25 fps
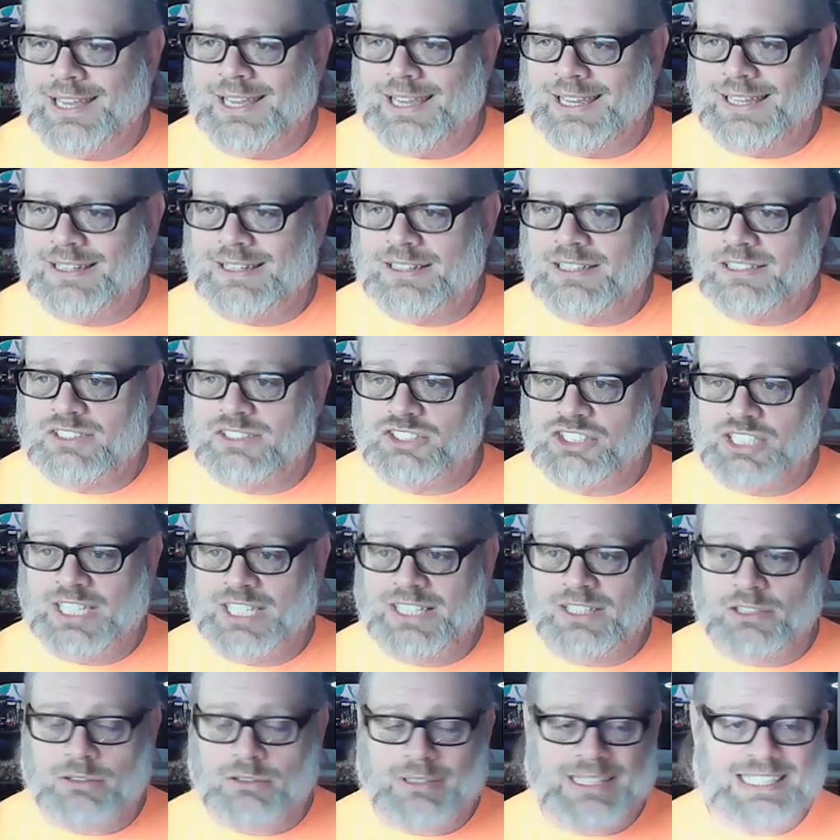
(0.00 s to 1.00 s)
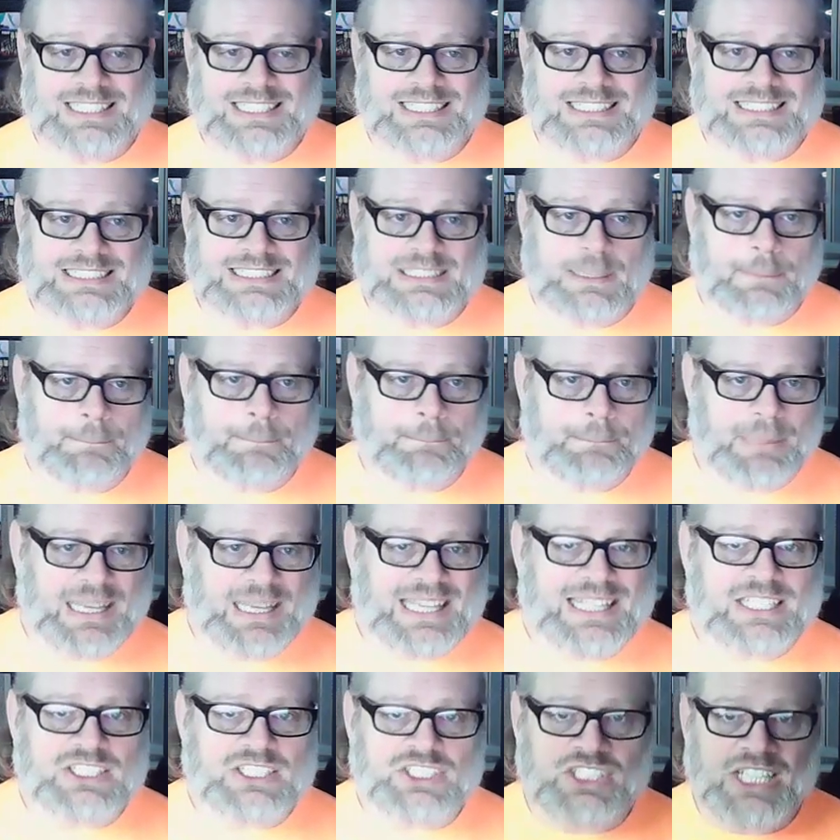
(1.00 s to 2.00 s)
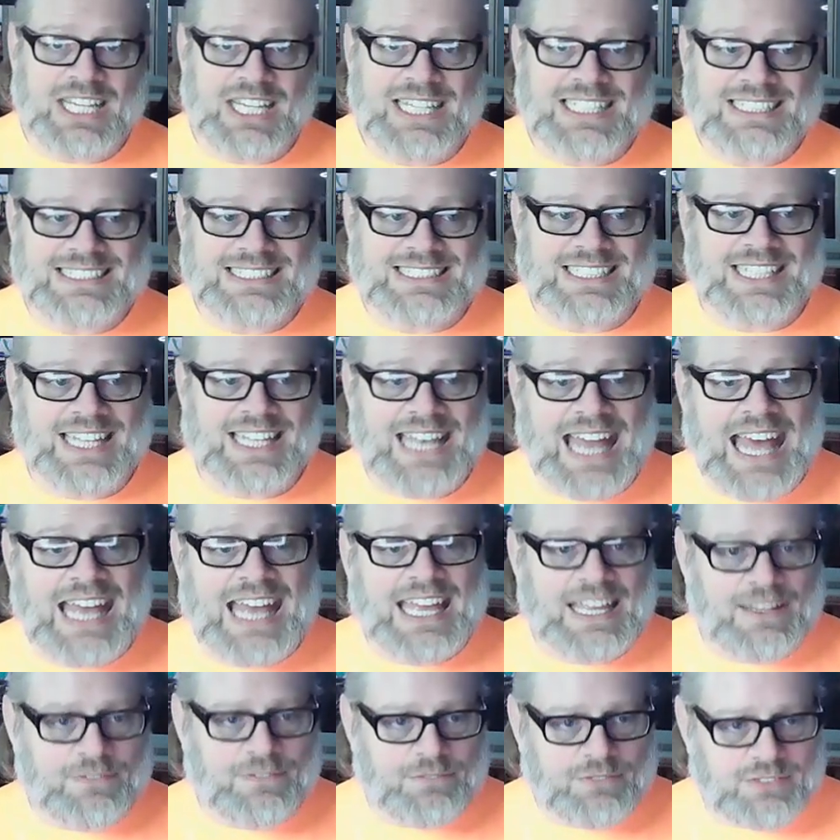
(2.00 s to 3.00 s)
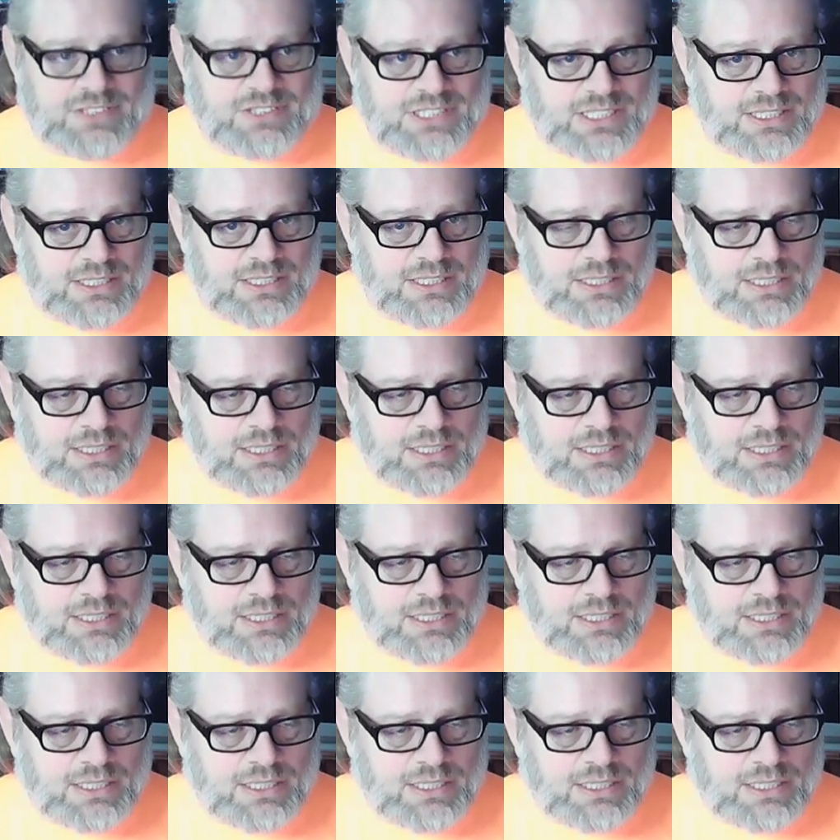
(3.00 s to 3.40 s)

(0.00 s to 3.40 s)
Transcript: and his channel is Big J's Knives,